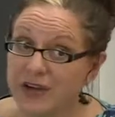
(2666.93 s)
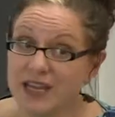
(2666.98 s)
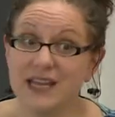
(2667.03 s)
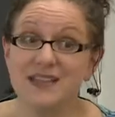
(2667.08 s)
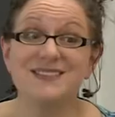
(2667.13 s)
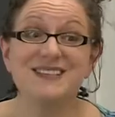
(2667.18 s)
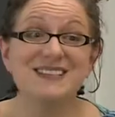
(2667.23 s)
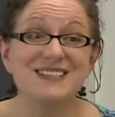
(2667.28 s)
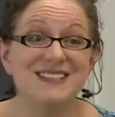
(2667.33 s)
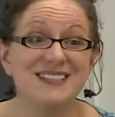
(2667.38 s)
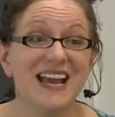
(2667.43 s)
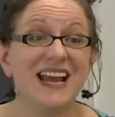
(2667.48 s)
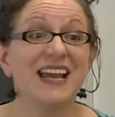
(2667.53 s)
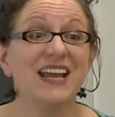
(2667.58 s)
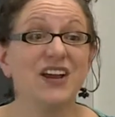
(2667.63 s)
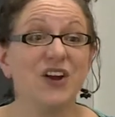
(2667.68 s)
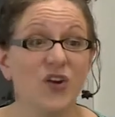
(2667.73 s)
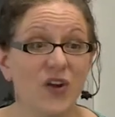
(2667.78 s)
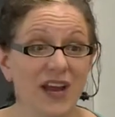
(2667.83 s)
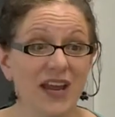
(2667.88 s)
kid's in
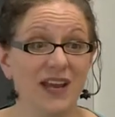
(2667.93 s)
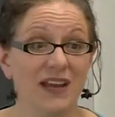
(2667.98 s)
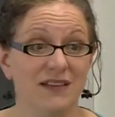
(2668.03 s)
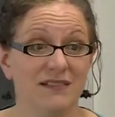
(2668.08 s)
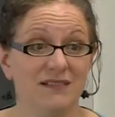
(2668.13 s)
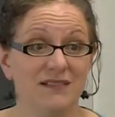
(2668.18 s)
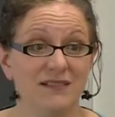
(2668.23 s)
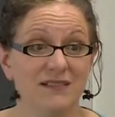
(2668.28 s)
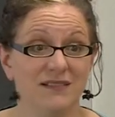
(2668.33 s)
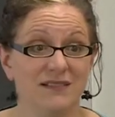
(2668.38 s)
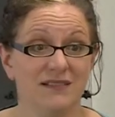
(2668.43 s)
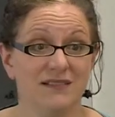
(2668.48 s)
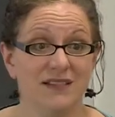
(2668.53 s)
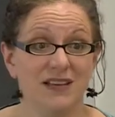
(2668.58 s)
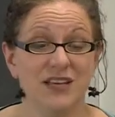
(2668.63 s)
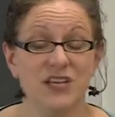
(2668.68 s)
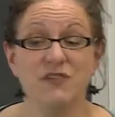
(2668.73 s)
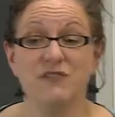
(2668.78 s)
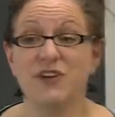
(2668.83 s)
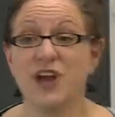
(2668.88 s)
second grade.
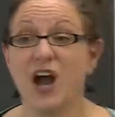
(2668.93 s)
You've